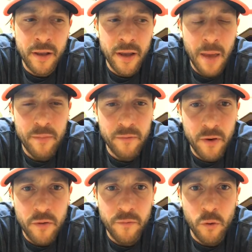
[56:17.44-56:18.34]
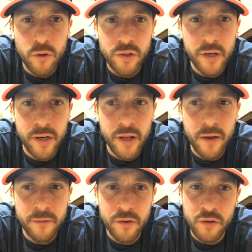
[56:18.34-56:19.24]
I've been very fortunate
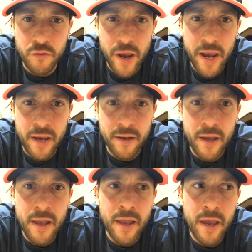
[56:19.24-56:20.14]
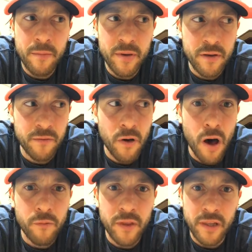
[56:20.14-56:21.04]
enough to train and be
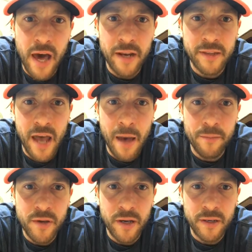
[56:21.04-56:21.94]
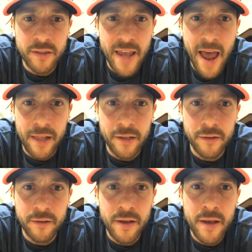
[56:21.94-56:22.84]
involved with a lot of top young
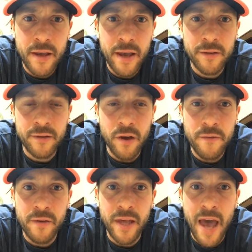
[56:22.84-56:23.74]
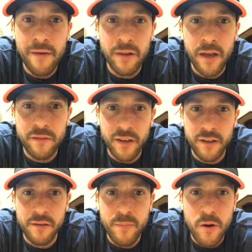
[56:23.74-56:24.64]
talents. And so I feel I have a lot of
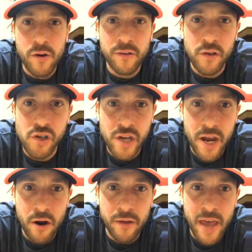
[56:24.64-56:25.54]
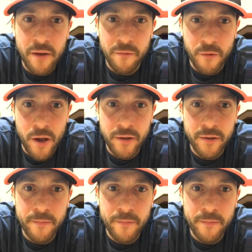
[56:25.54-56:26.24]
experience to share on that front.